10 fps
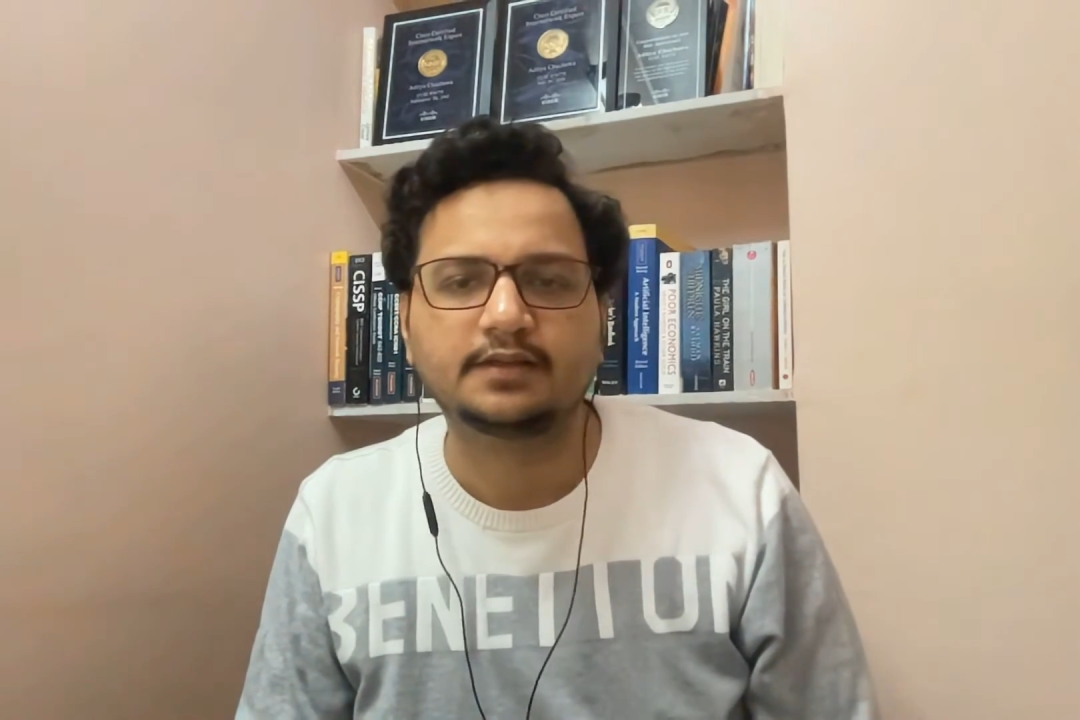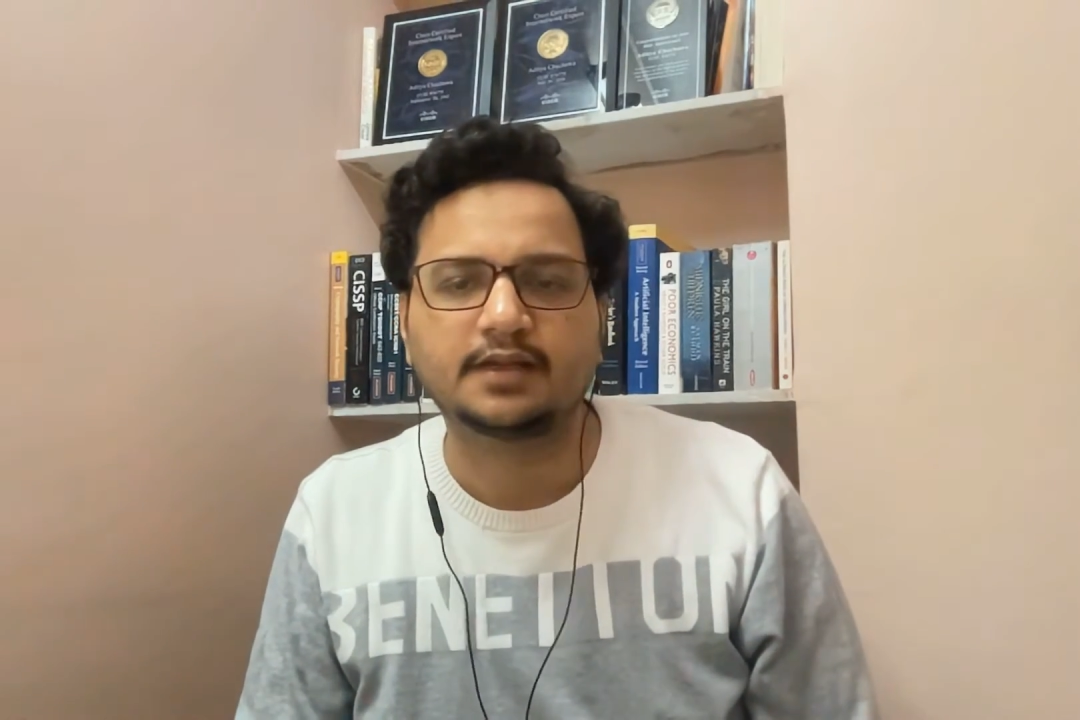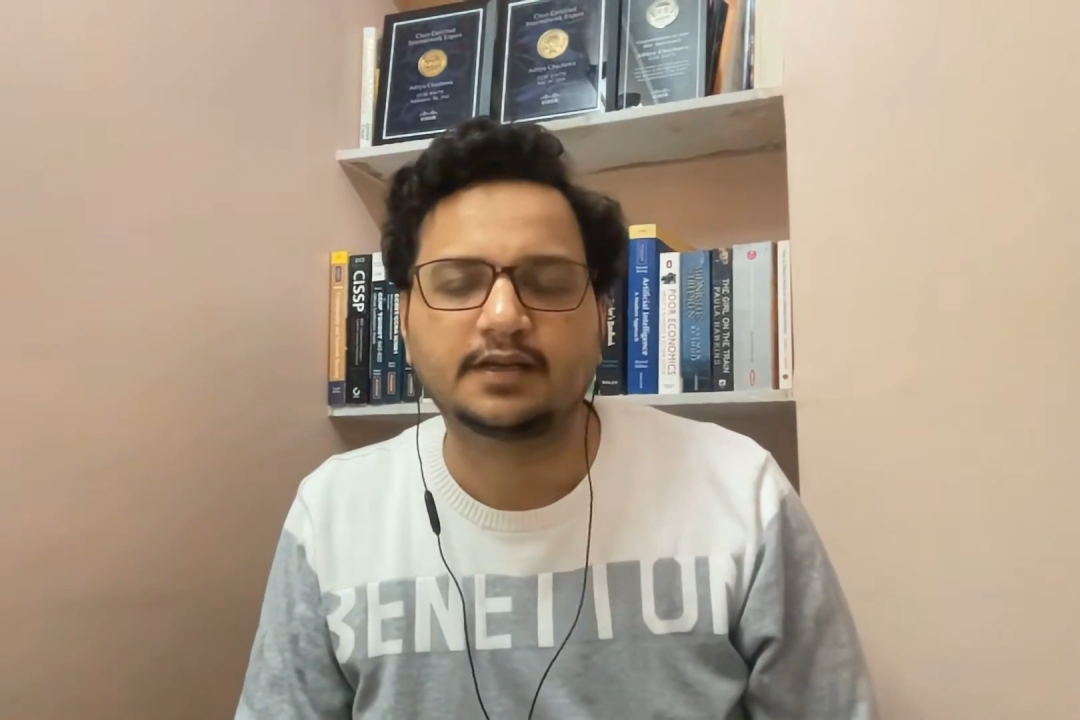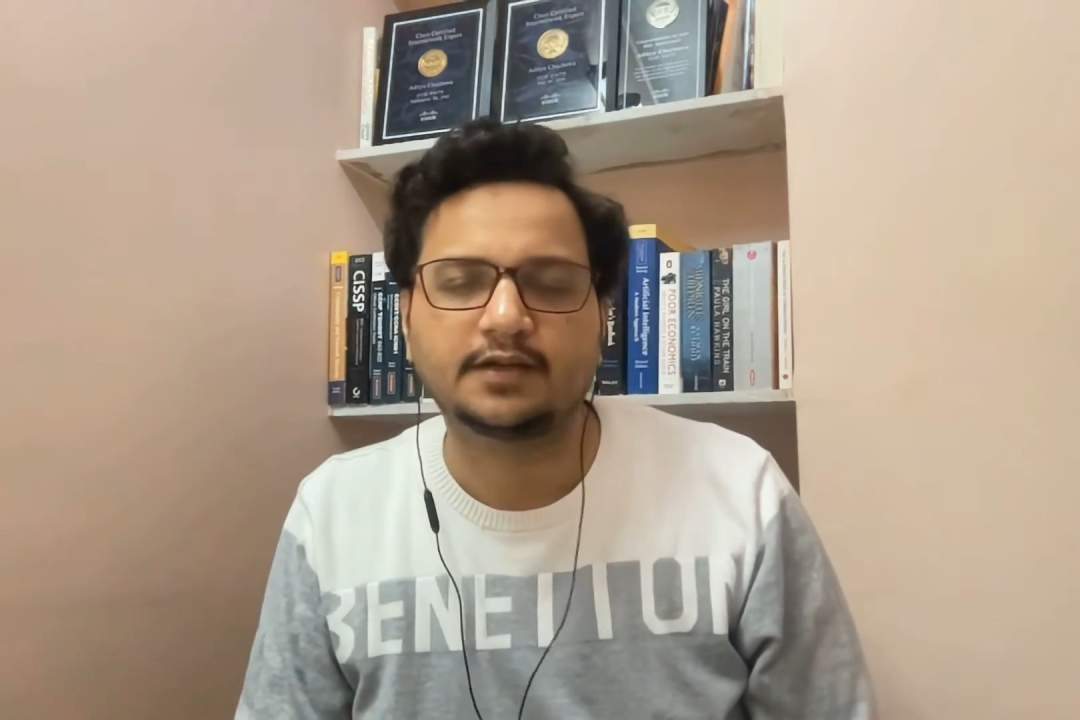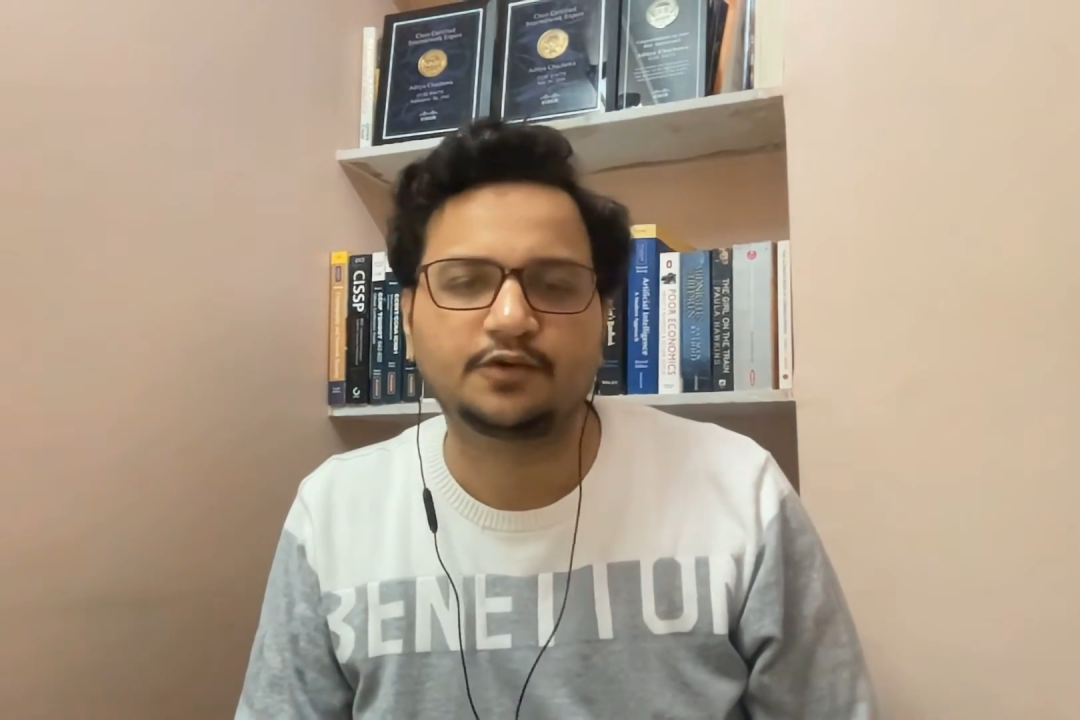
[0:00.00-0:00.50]

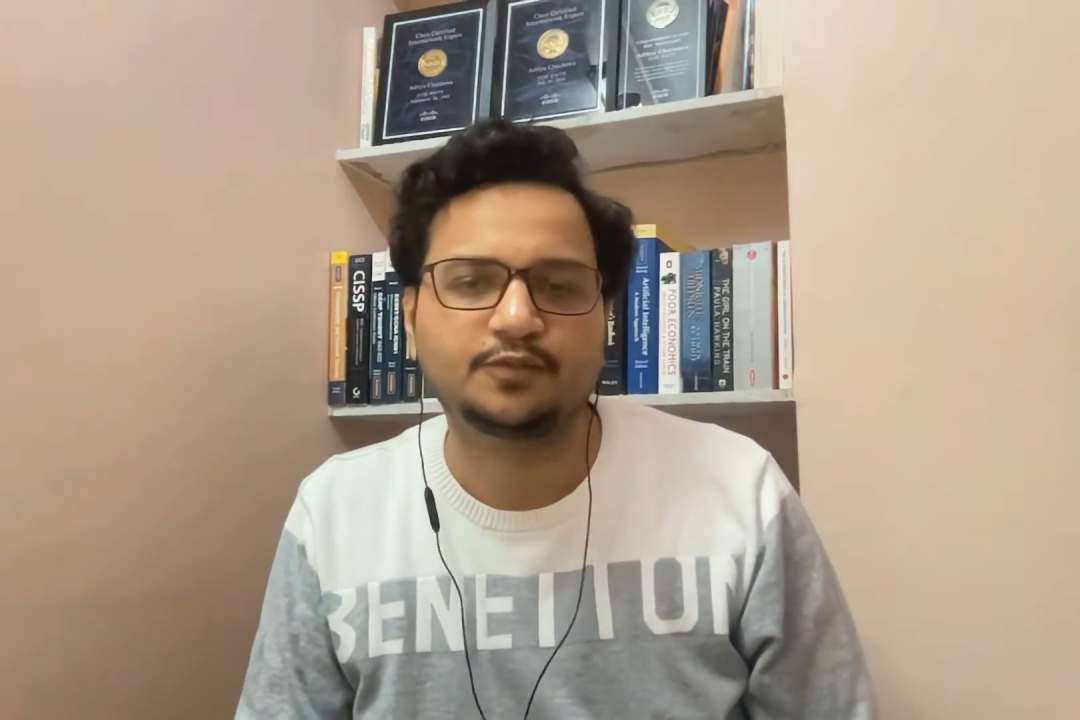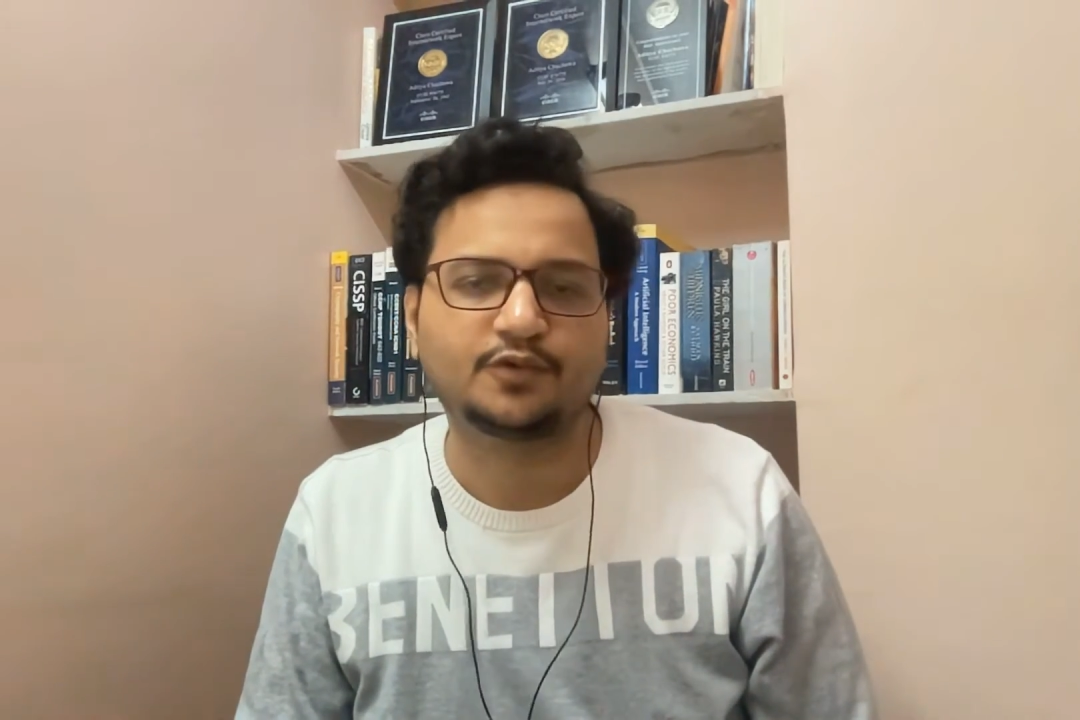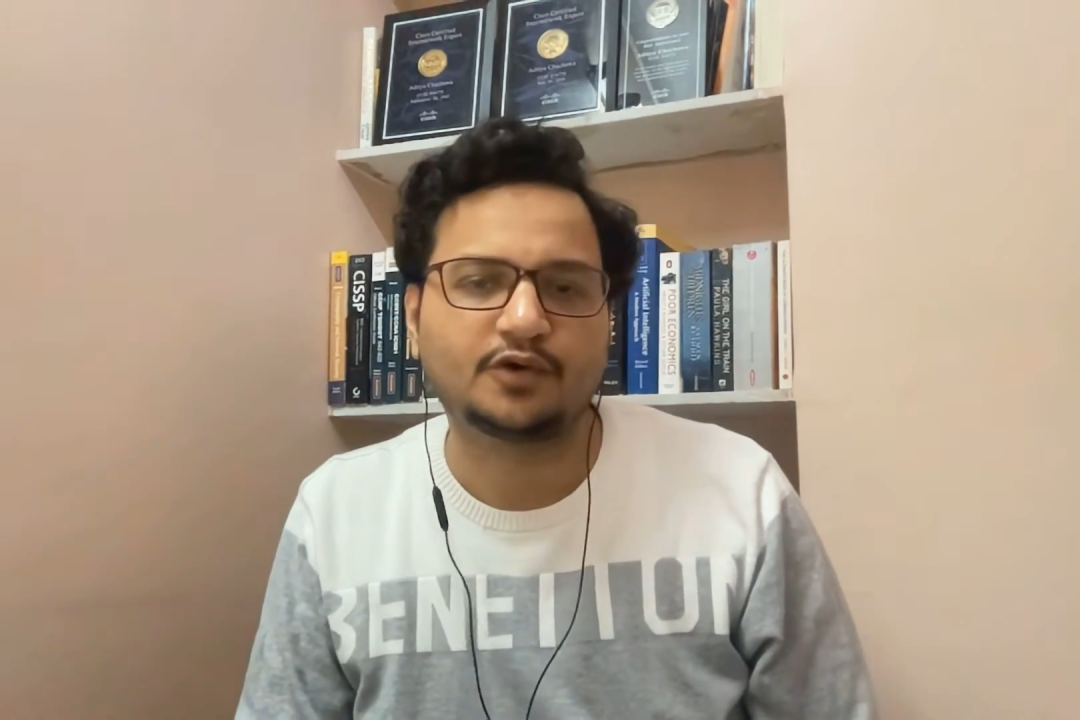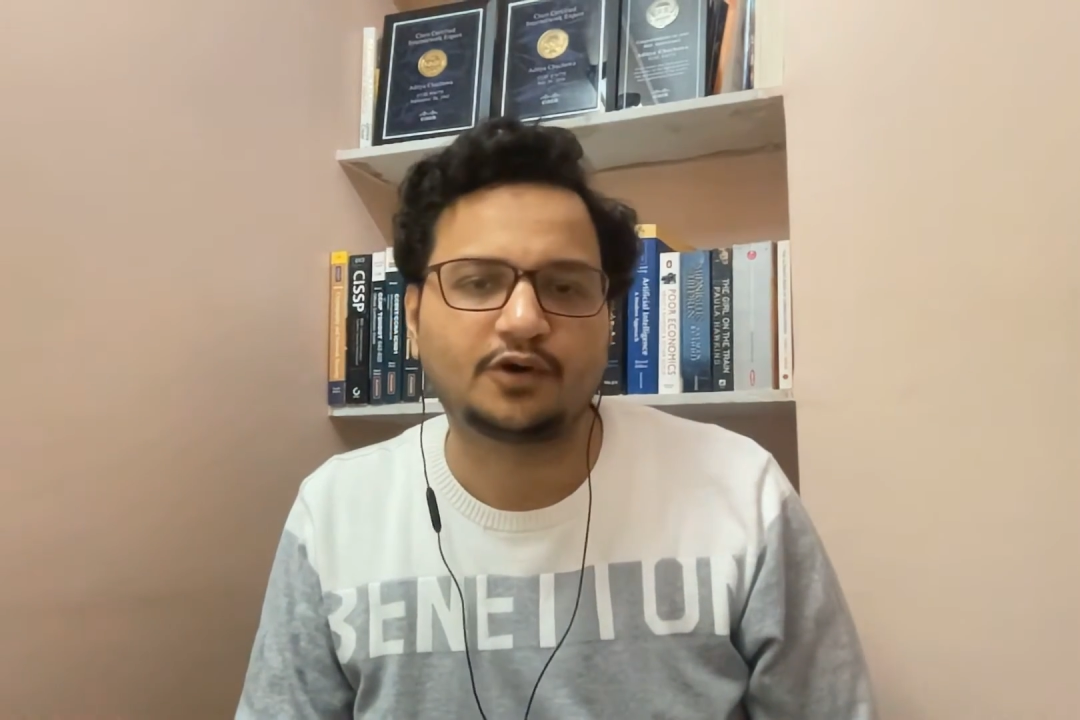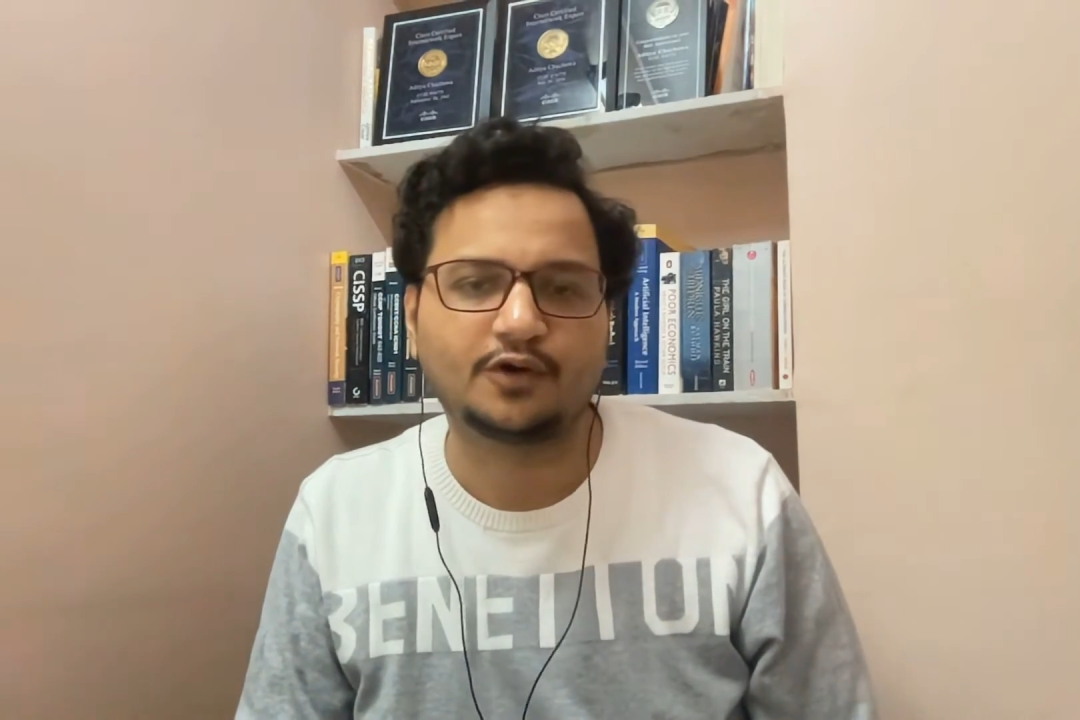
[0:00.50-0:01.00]
and I hope
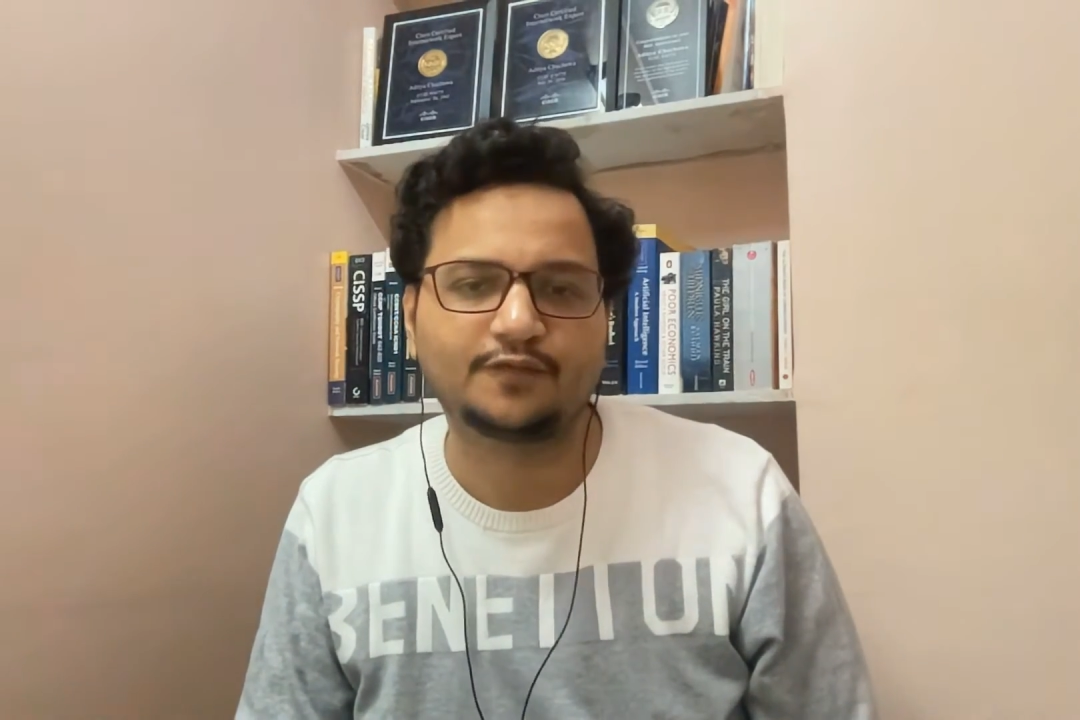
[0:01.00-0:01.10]
all